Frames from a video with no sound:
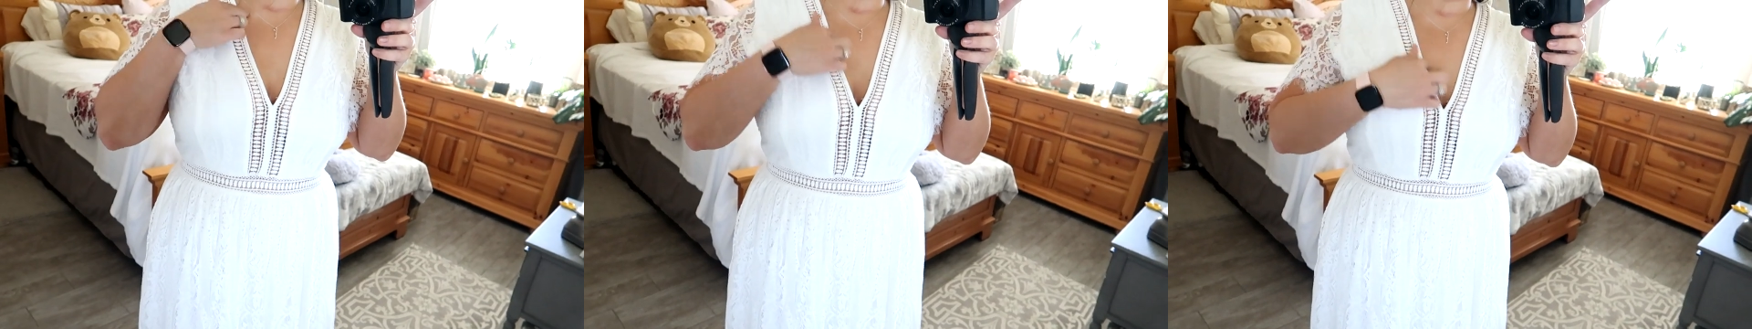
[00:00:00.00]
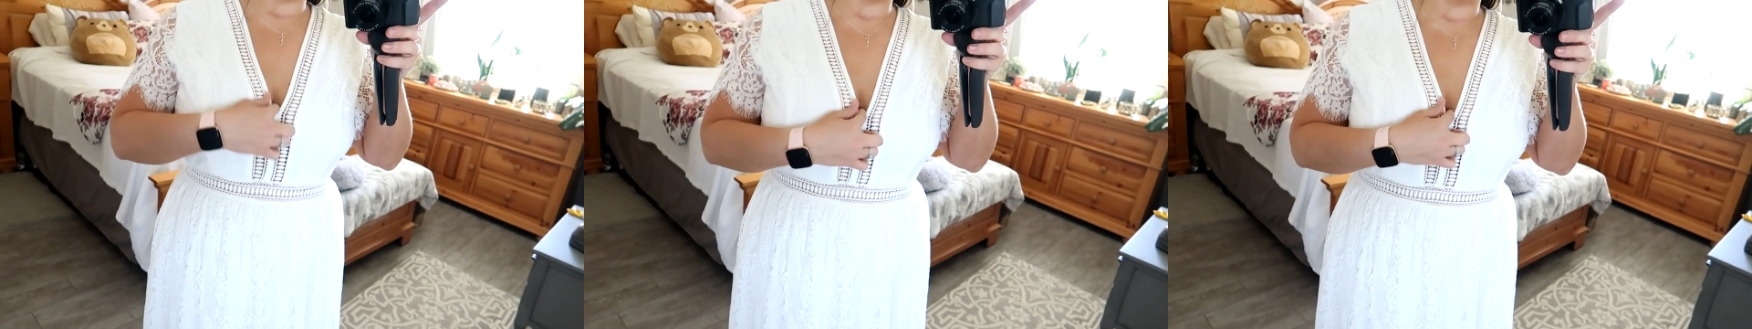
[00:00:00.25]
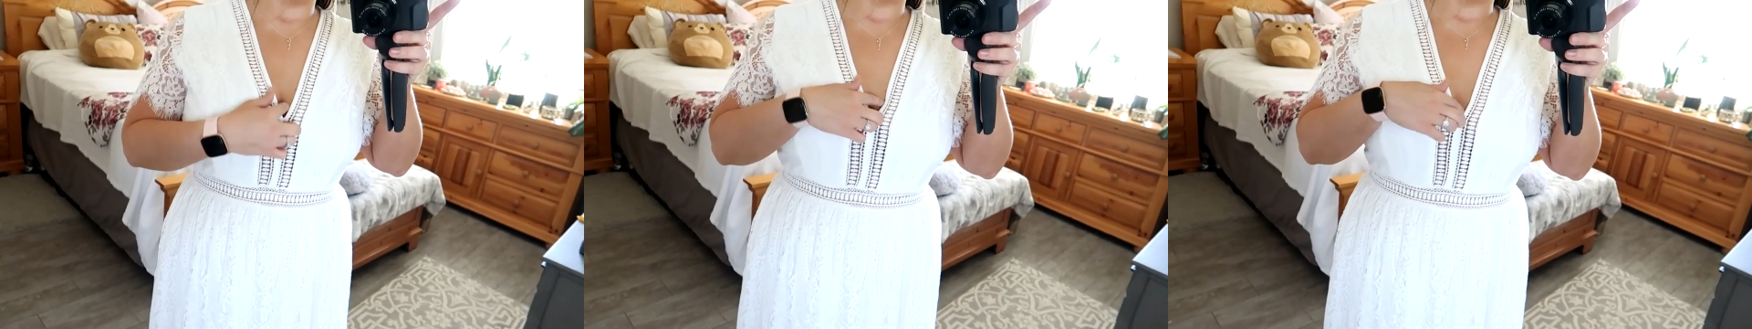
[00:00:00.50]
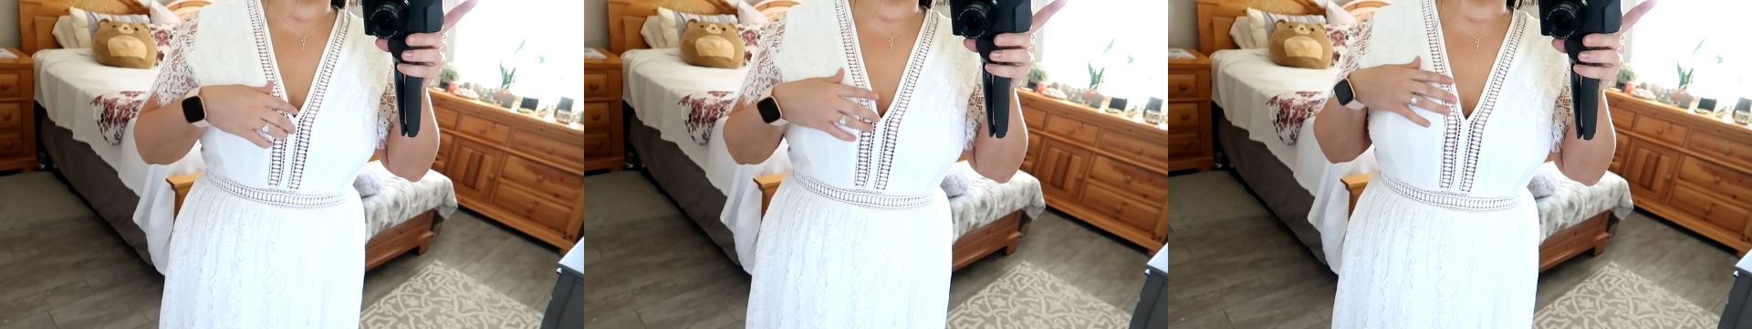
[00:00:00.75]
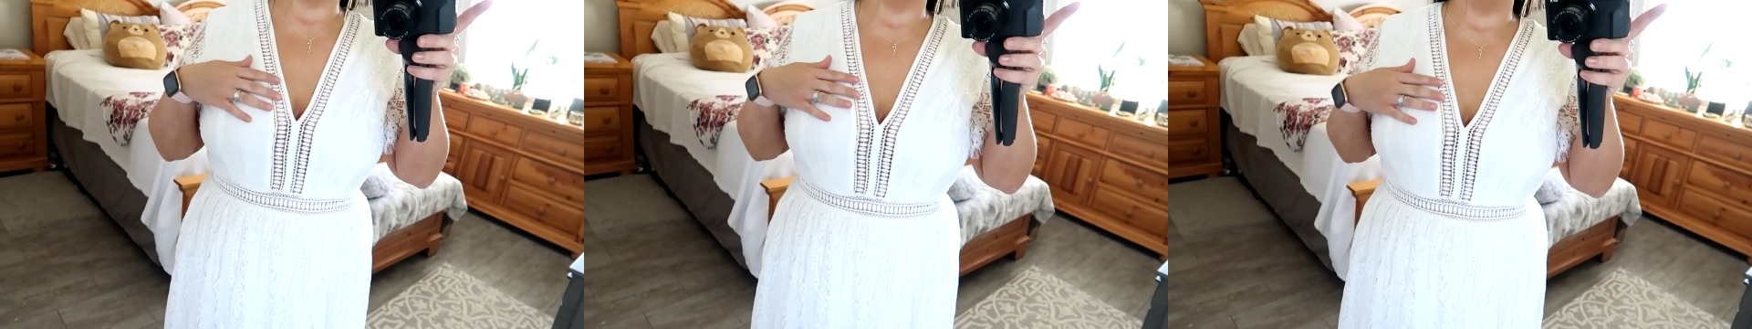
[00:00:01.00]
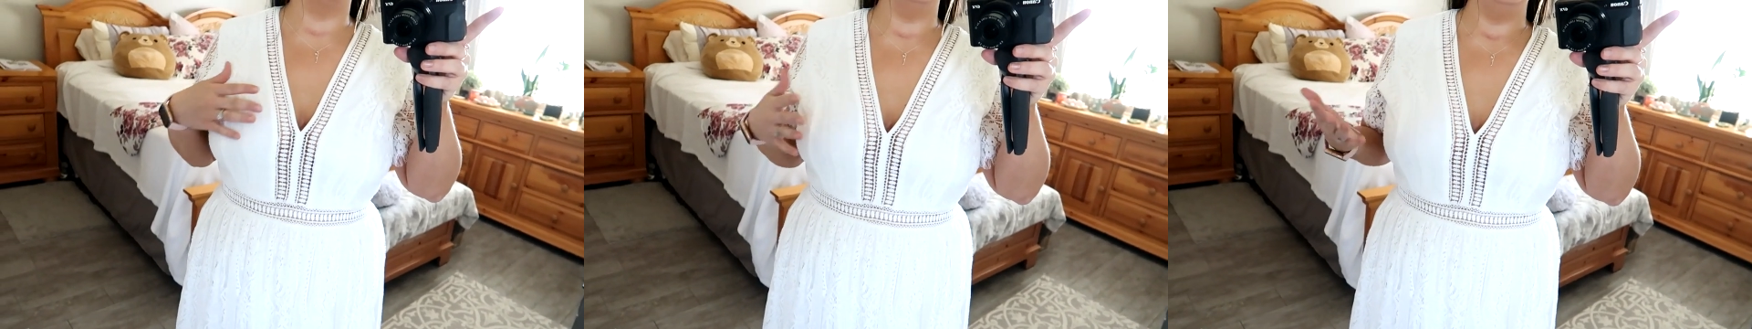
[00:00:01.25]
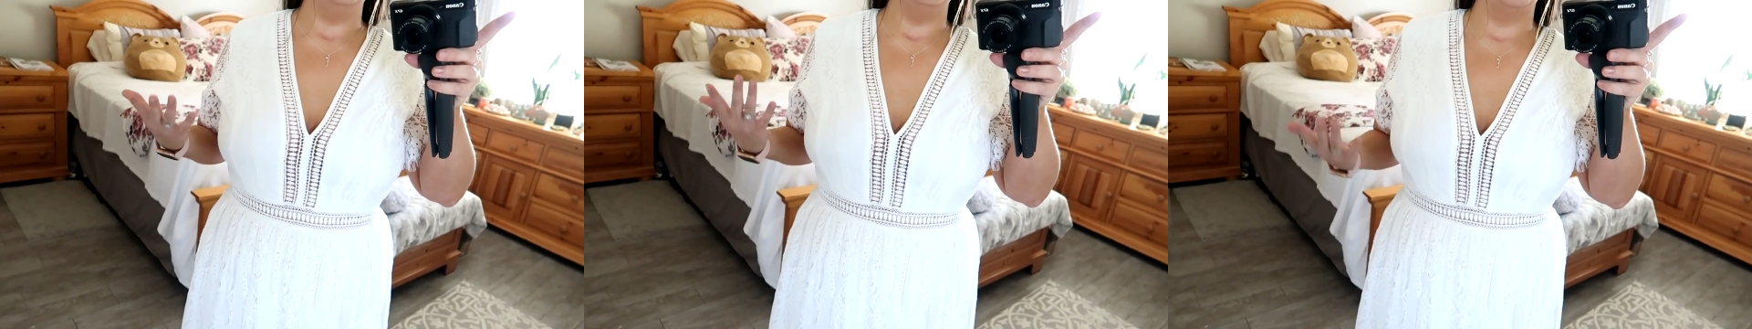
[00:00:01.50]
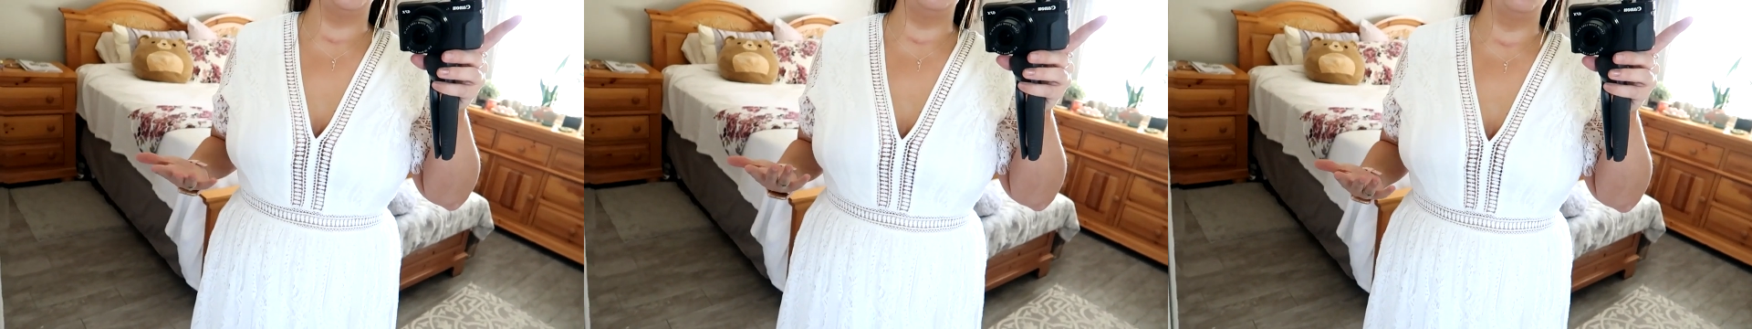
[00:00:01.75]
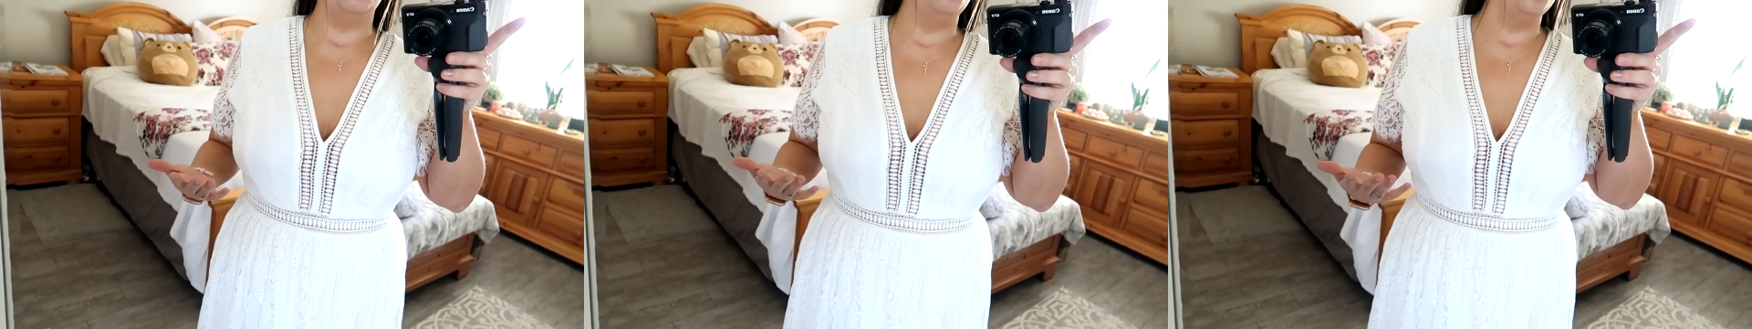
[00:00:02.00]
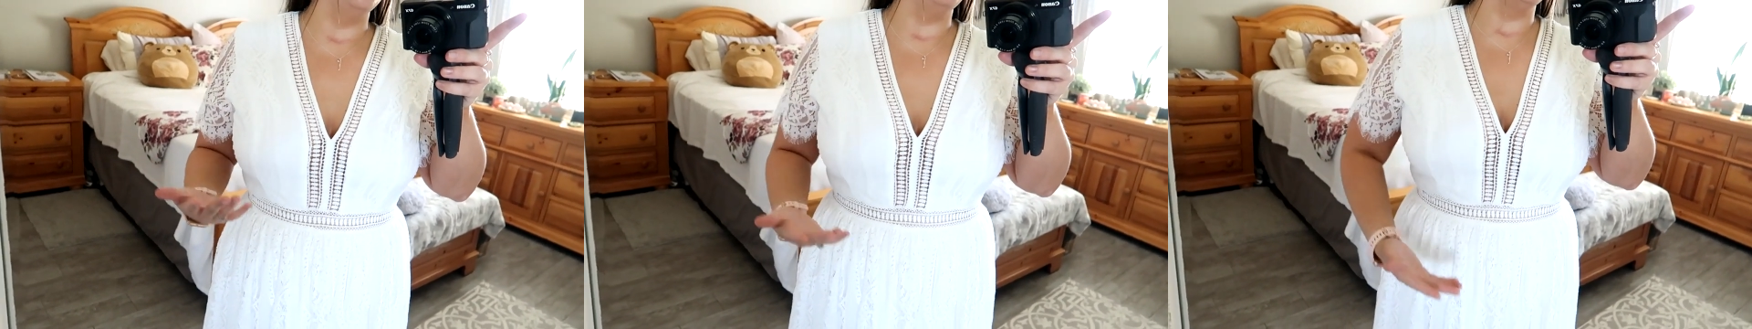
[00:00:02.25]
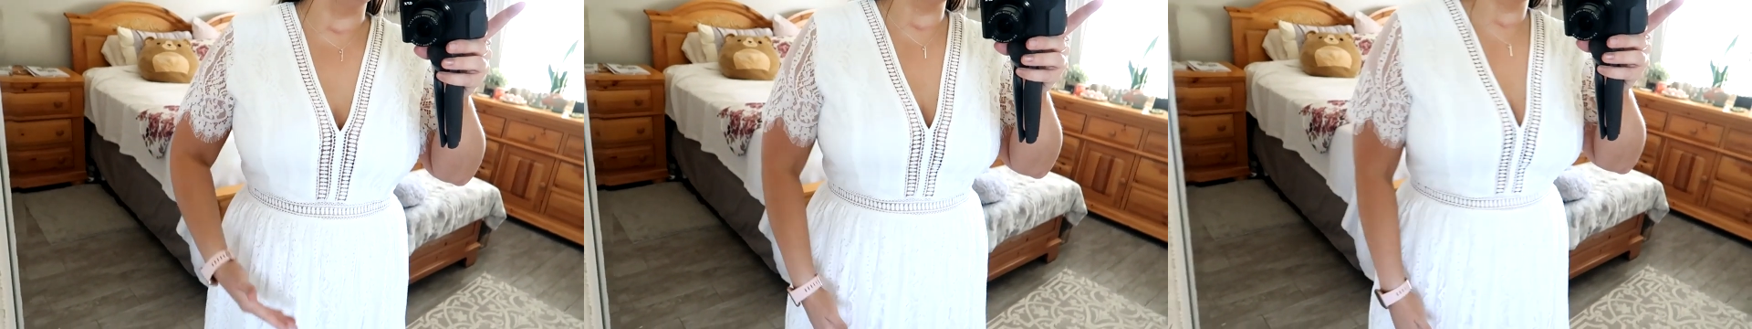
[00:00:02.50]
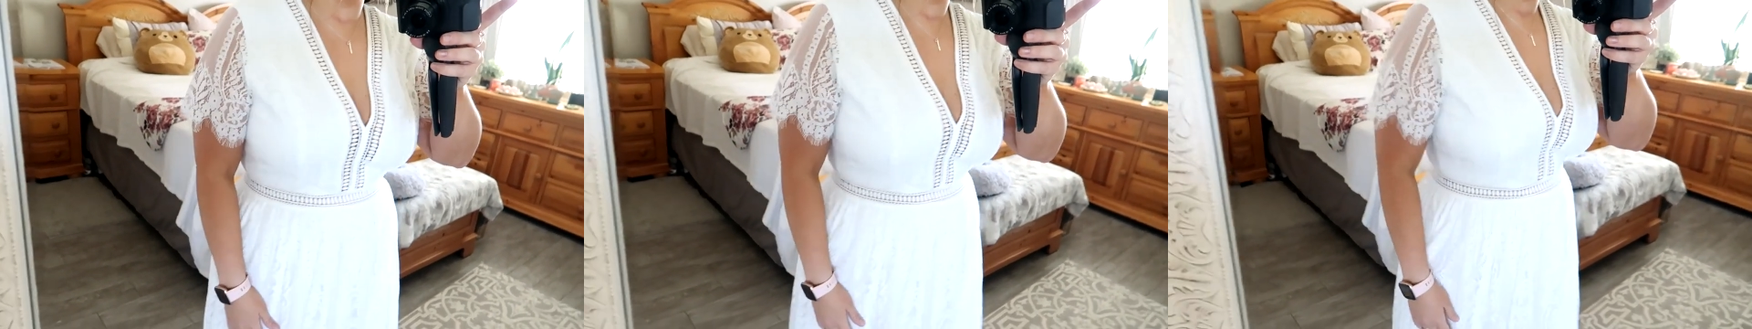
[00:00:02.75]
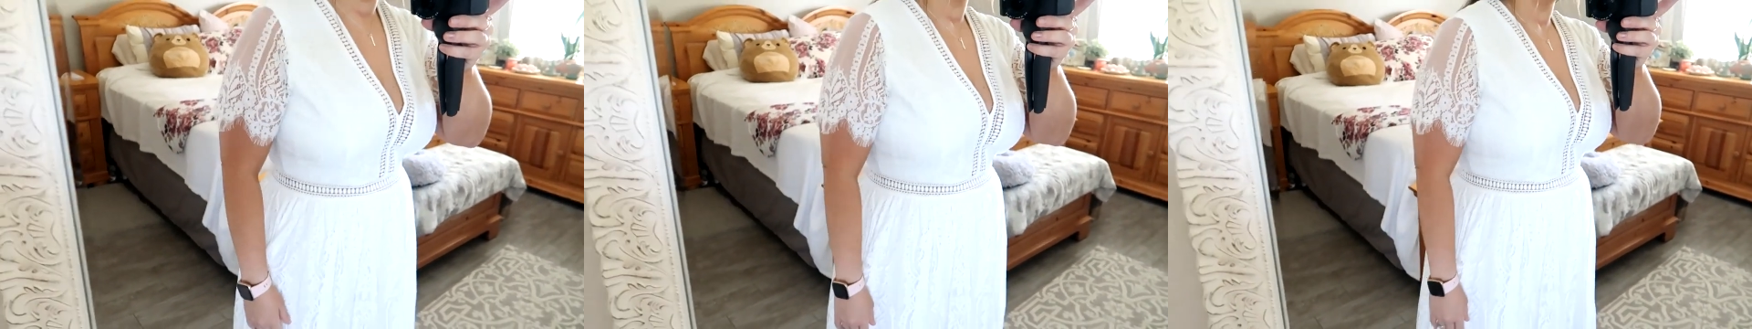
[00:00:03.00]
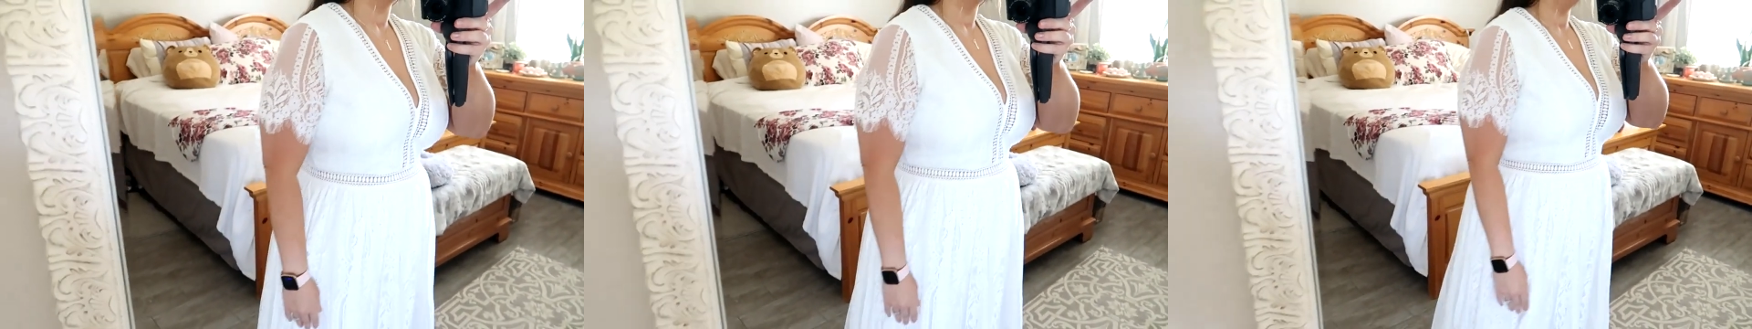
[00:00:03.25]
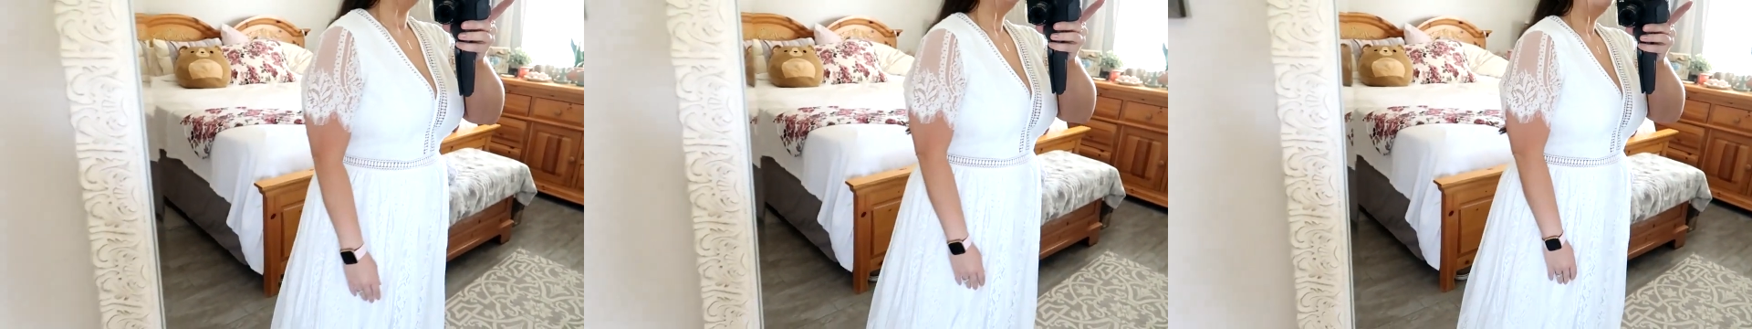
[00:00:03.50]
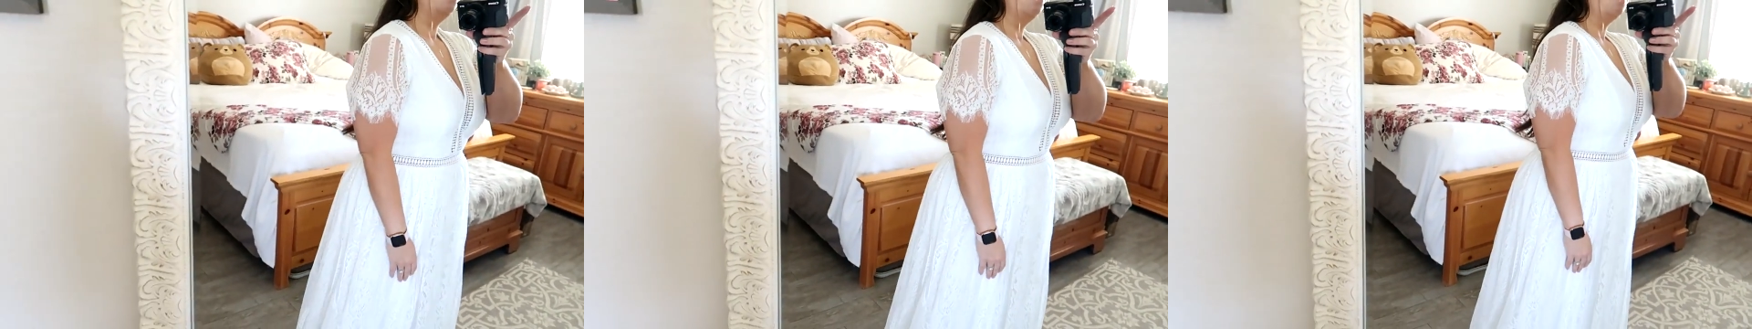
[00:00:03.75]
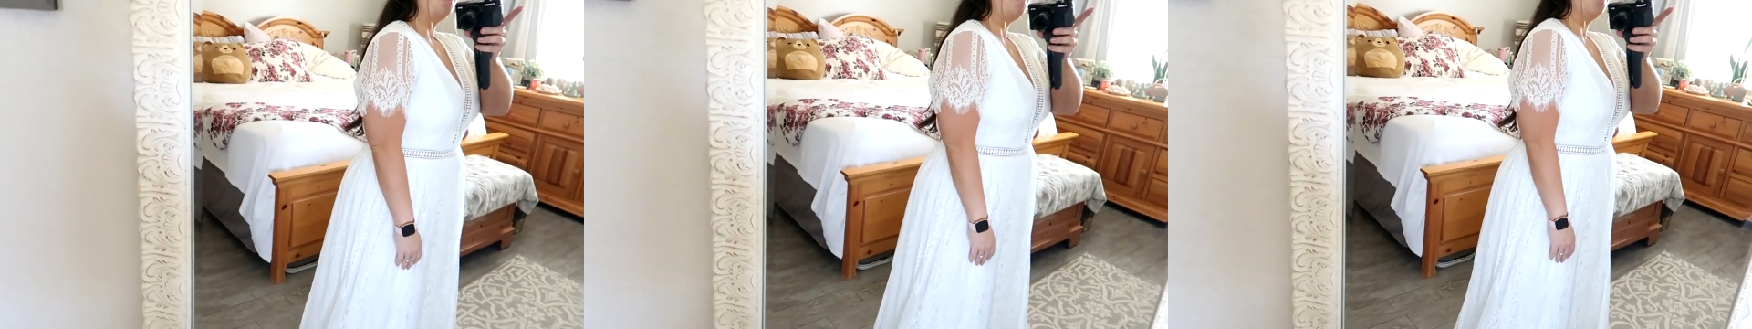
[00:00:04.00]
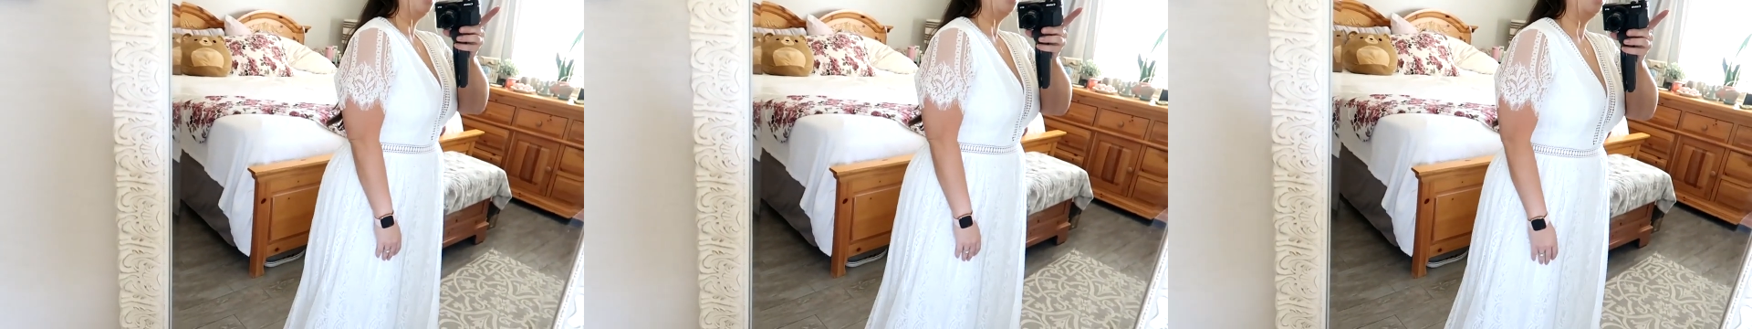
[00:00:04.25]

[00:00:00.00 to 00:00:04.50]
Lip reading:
(no speaker visible)